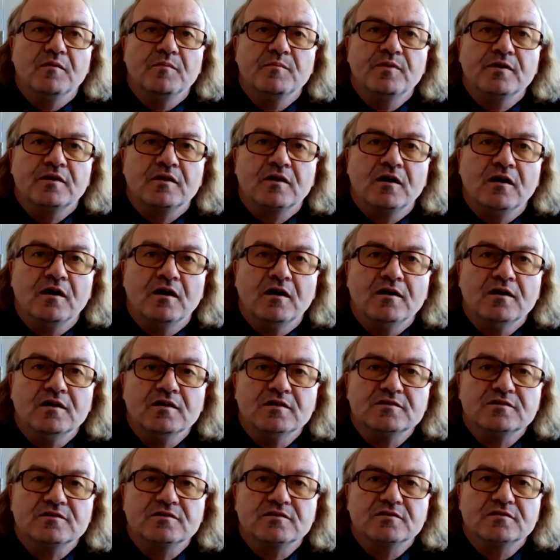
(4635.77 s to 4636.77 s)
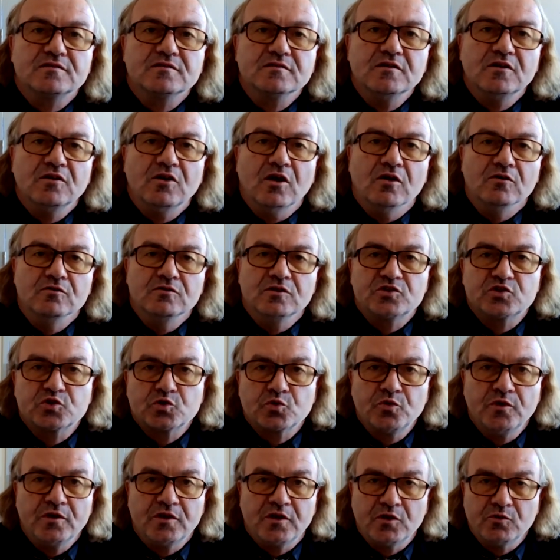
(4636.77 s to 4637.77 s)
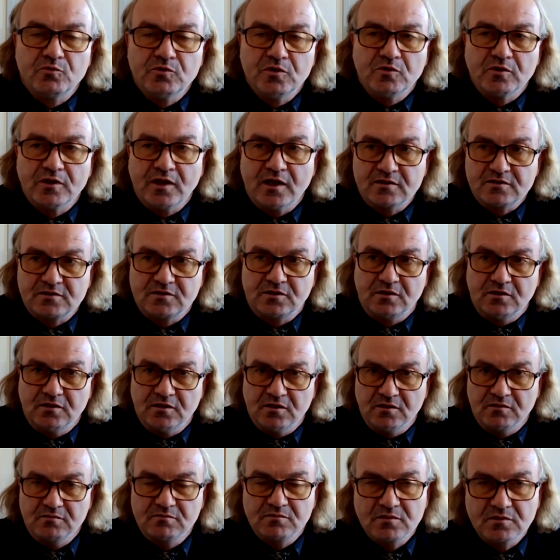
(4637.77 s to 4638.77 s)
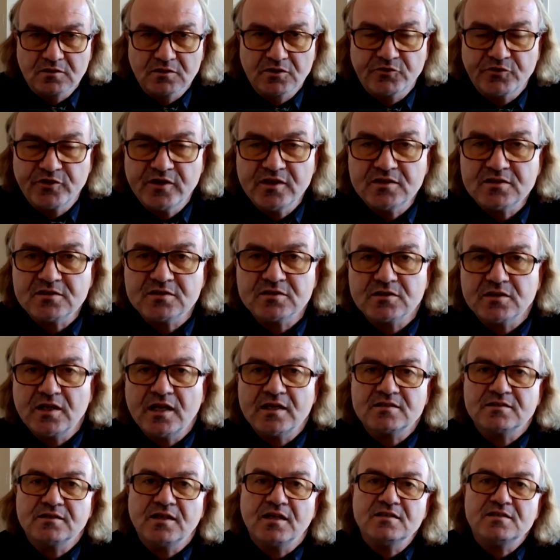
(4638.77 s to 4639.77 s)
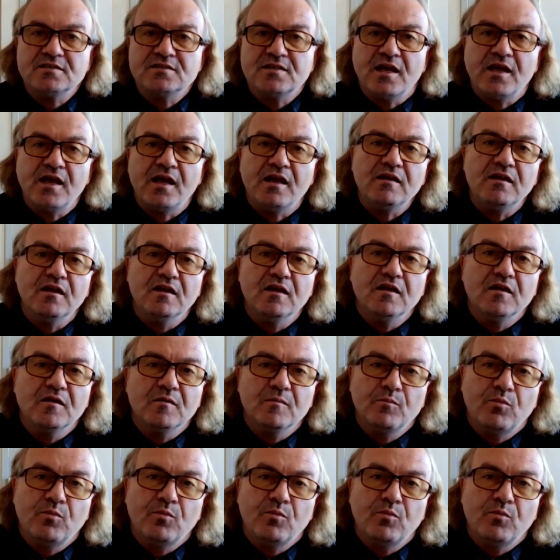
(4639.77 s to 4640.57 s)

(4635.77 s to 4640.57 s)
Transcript: because you know the squeaky wheel gets the grease, as they say.